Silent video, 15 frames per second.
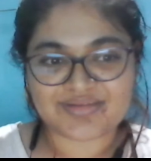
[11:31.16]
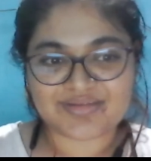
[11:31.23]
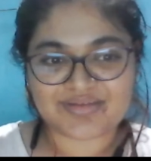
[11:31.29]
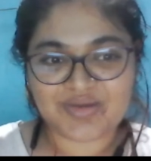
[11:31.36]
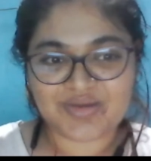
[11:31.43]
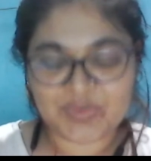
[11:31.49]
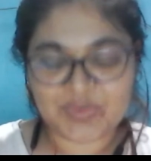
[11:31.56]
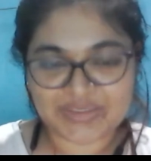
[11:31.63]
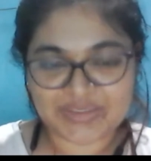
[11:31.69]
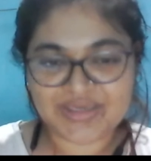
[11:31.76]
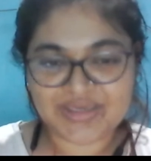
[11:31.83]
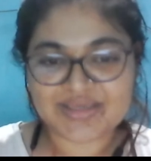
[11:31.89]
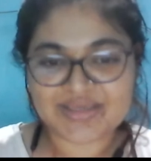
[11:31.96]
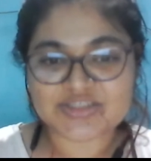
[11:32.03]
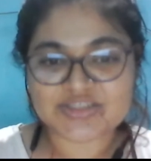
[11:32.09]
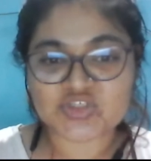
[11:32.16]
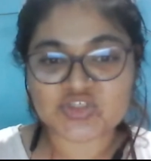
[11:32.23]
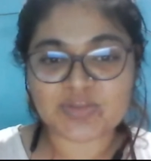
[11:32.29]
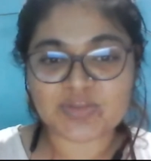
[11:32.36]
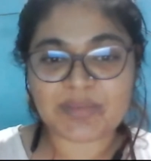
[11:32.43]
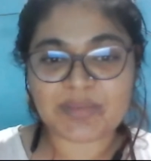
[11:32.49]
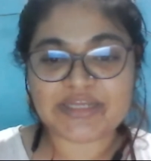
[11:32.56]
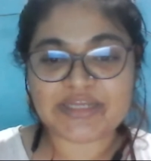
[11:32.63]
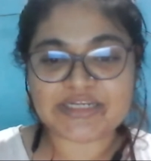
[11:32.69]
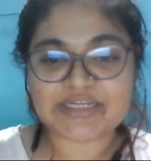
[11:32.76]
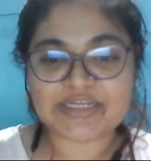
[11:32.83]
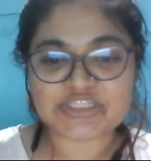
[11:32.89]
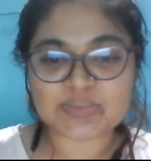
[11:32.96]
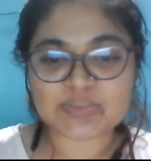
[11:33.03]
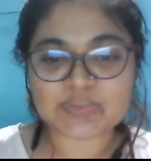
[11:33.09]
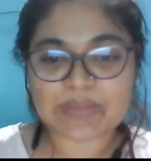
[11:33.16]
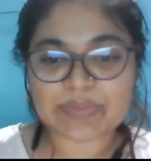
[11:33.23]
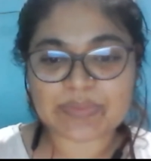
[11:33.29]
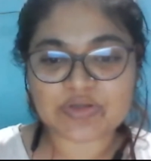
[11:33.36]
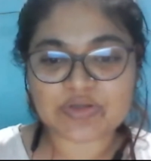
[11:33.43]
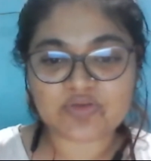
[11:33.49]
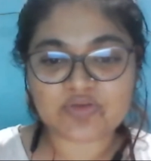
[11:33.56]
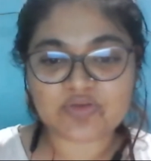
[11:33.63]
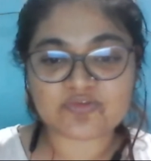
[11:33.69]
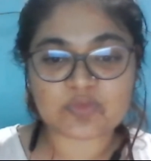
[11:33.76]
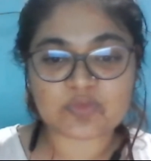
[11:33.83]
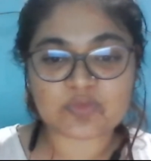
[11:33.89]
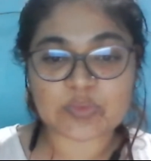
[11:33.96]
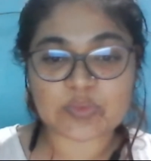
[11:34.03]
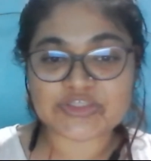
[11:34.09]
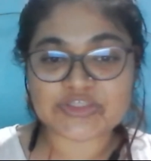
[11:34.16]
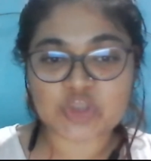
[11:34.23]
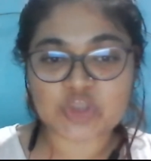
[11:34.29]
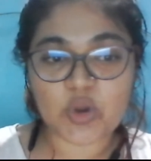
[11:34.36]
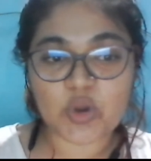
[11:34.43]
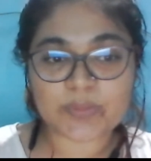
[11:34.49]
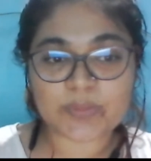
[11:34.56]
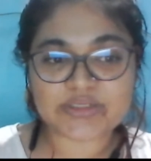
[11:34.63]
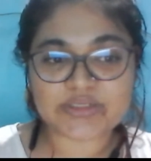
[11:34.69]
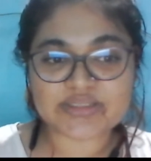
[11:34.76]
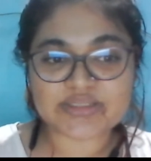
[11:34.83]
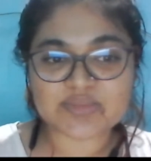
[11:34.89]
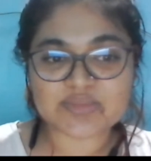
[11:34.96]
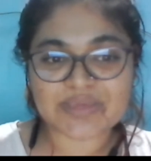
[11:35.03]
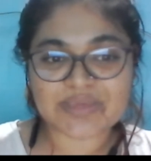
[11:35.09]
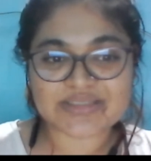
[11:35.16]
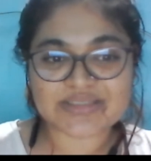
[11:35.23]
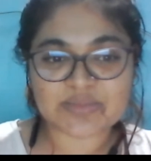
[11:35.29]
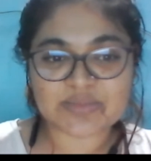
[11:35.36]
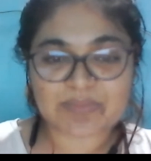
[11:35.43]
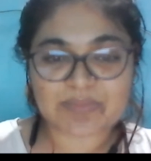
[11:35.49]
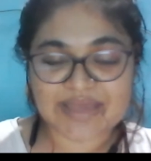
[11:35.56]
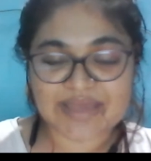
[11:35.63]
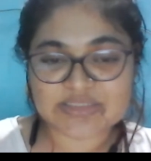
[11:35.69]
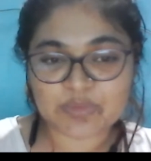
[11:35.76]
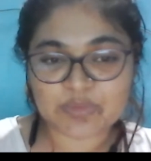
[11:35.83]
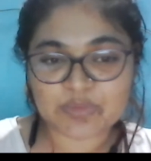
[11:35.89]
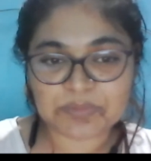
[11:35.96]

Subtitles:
Okay, so the penetration power of which orbital is maximum?